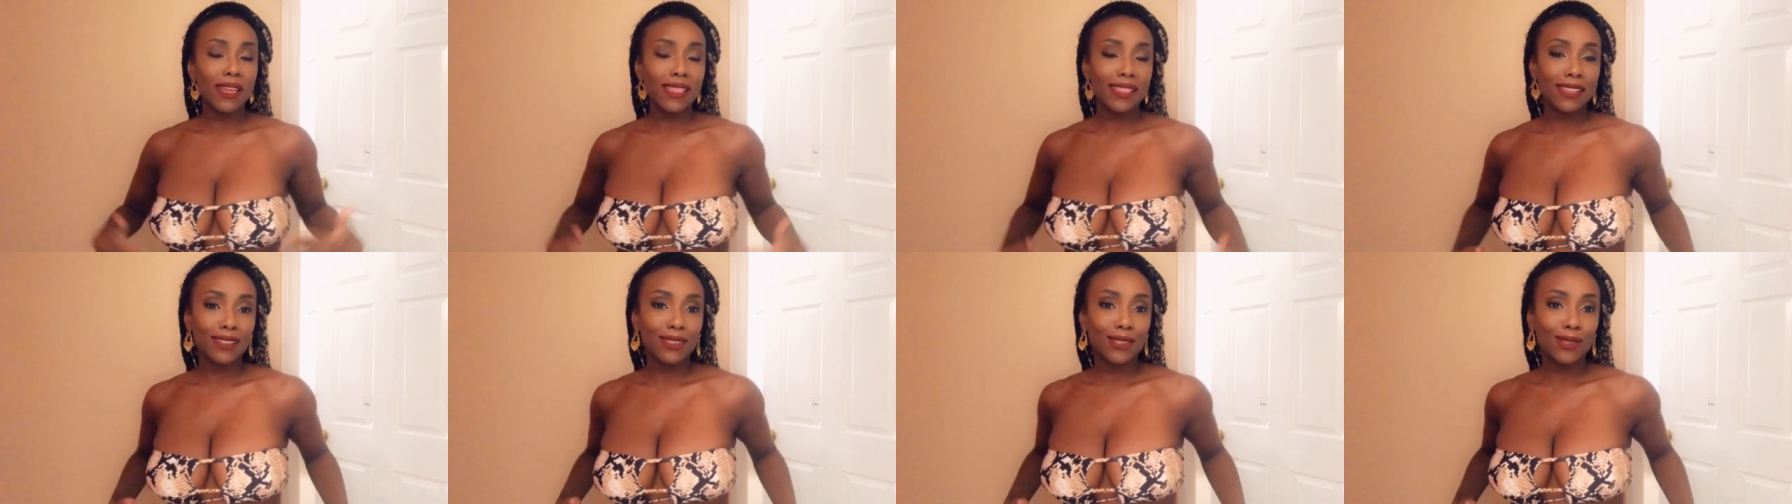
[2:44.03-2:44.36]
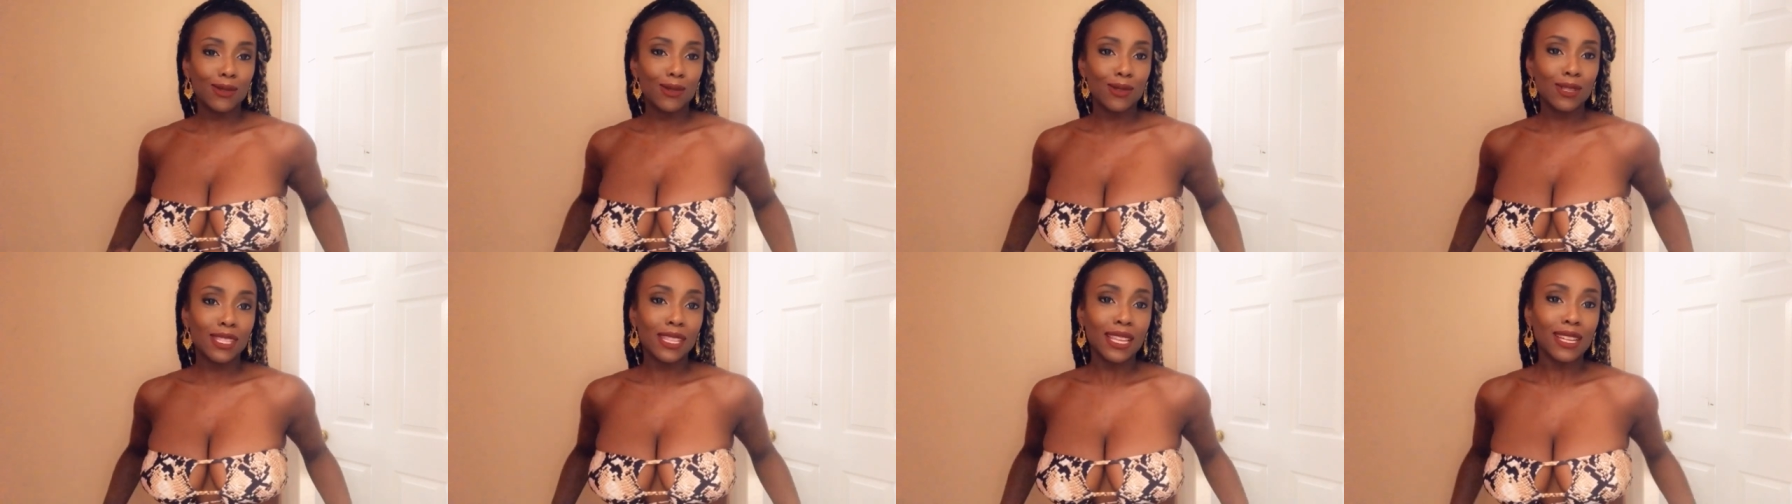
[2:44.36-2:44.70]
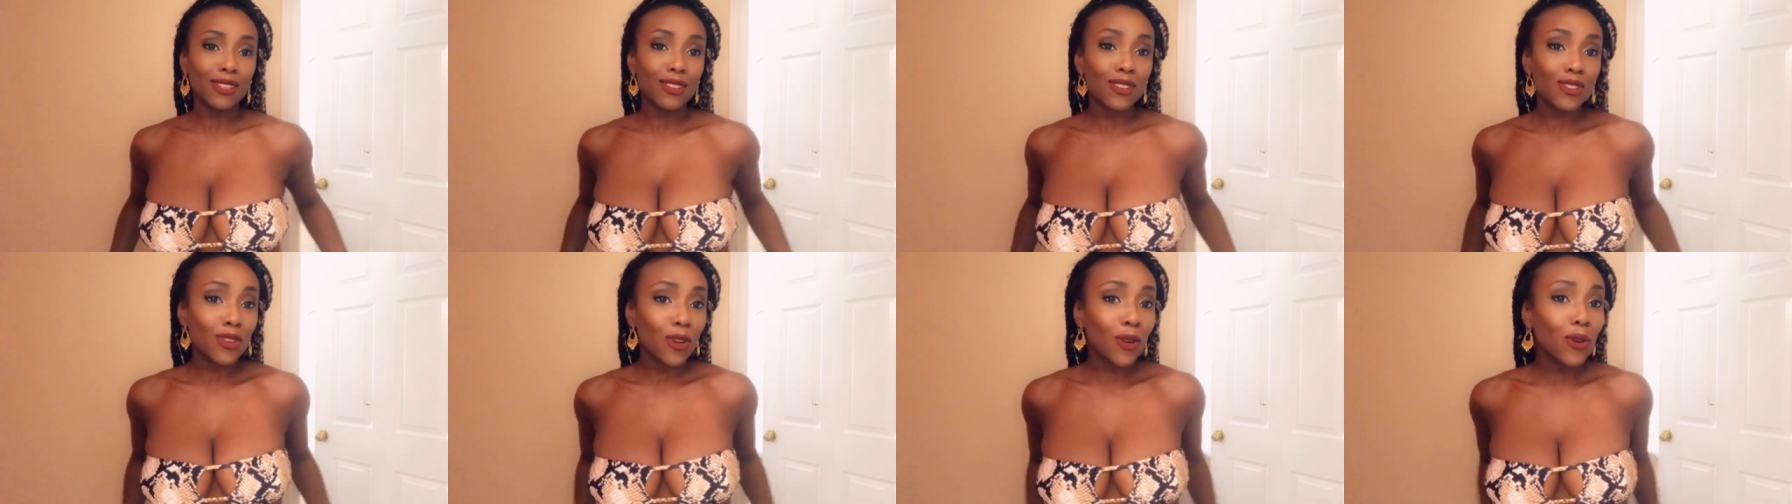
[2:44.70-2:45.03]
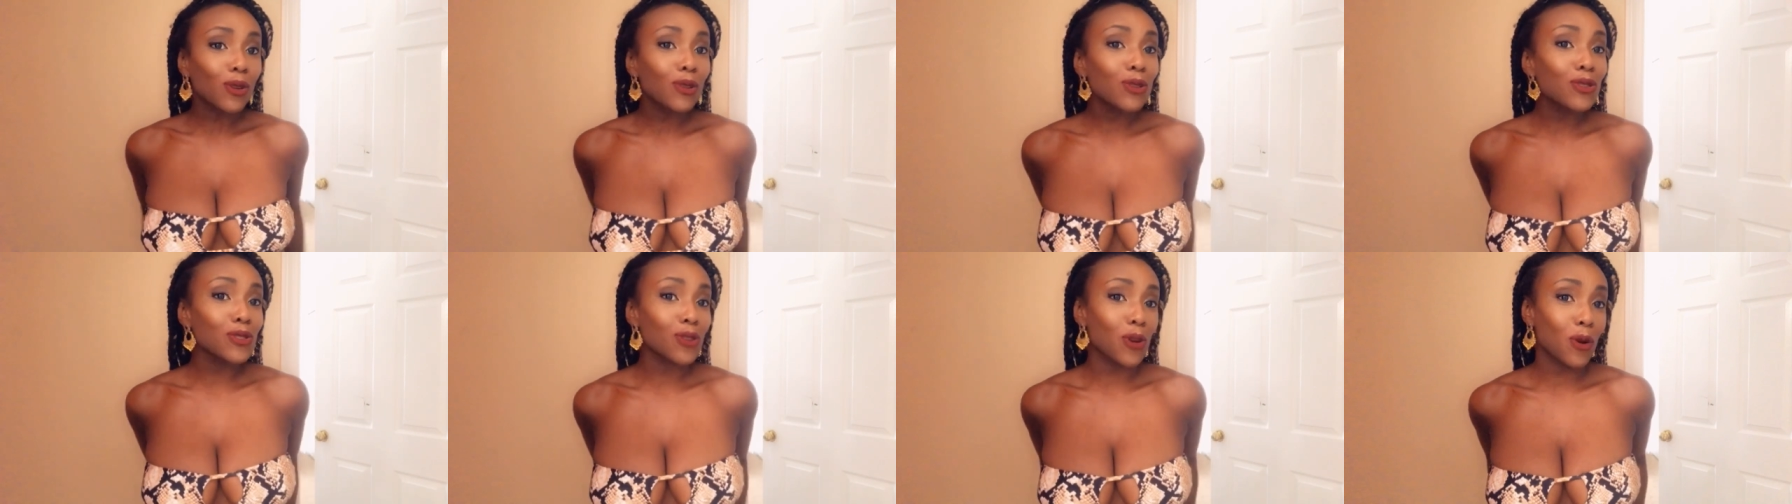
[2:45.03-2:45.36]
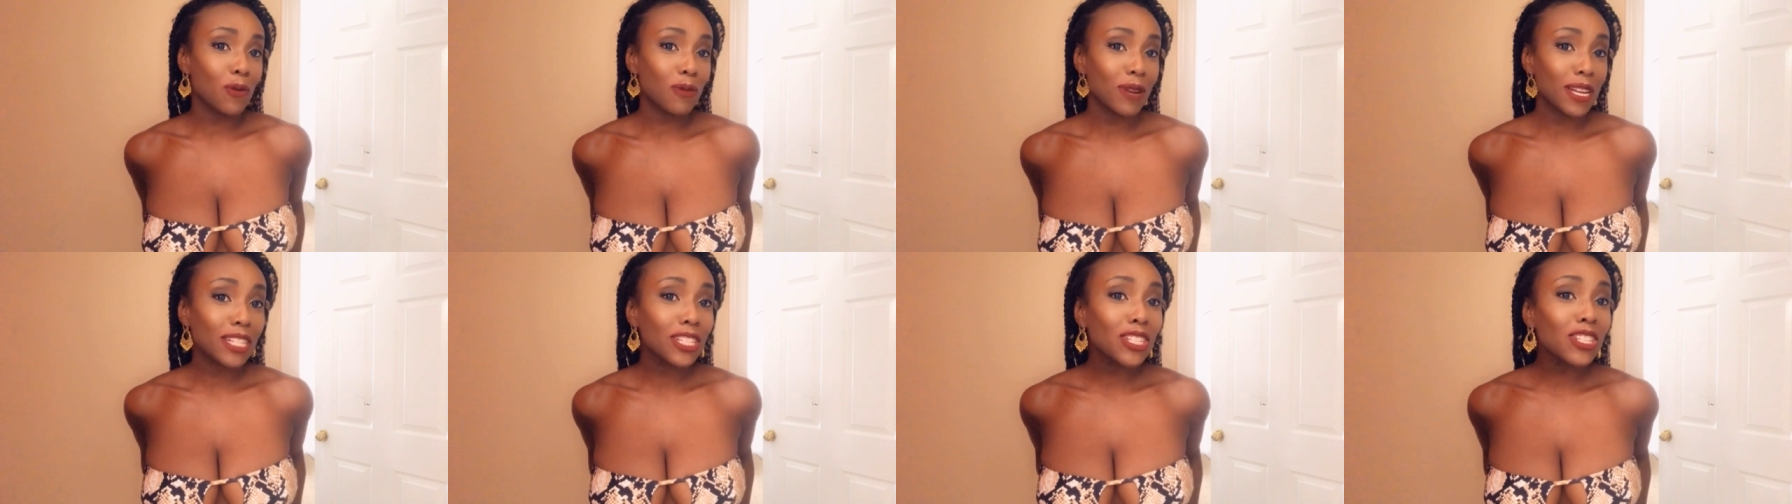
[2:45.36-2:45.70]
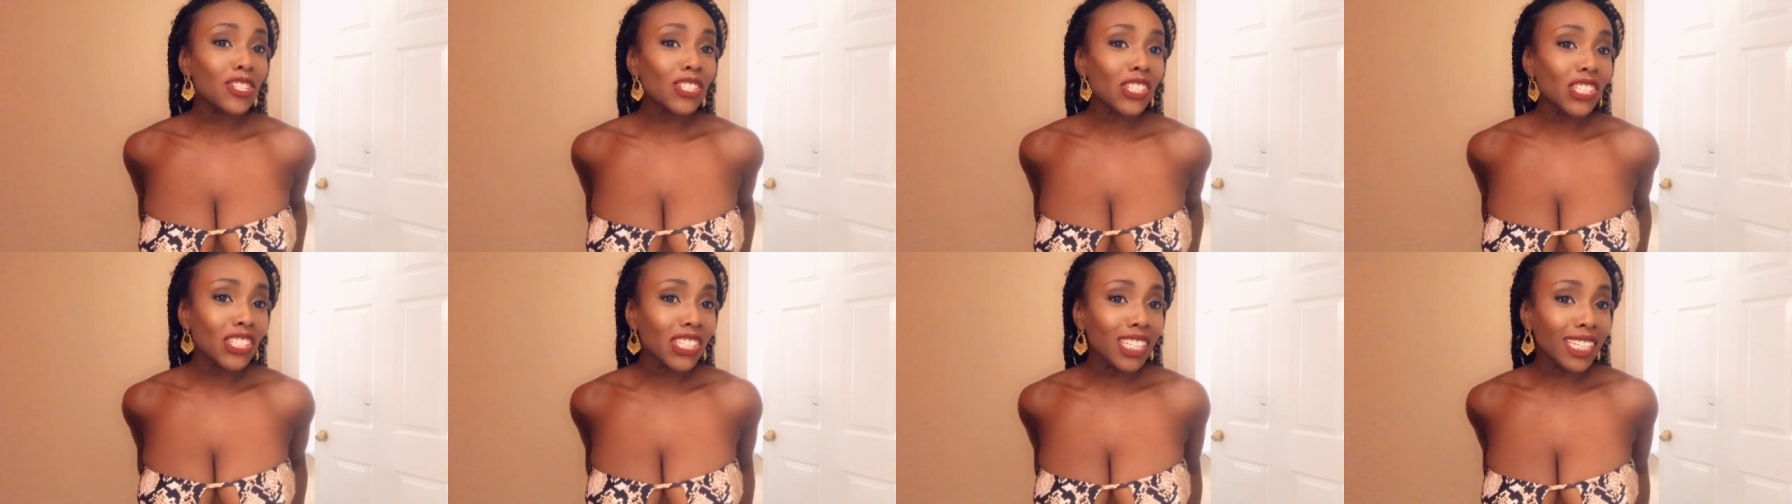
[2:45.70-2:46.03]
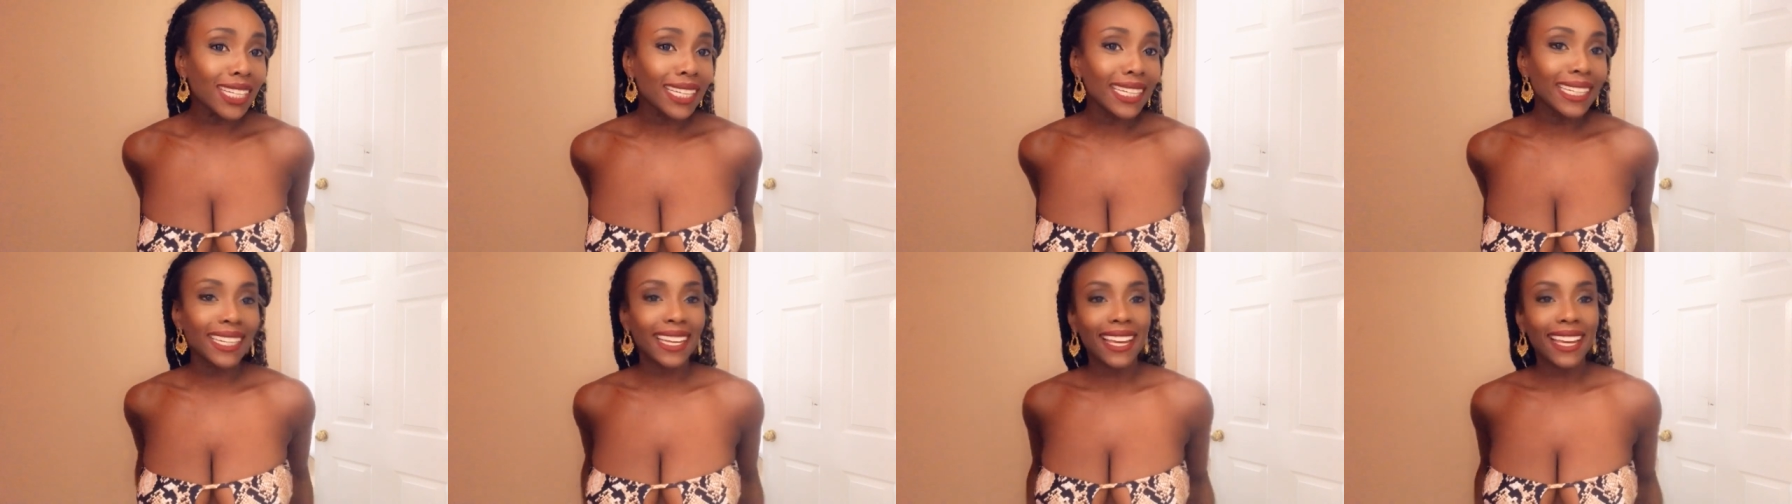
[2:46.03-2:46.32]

suits that show so much cheek.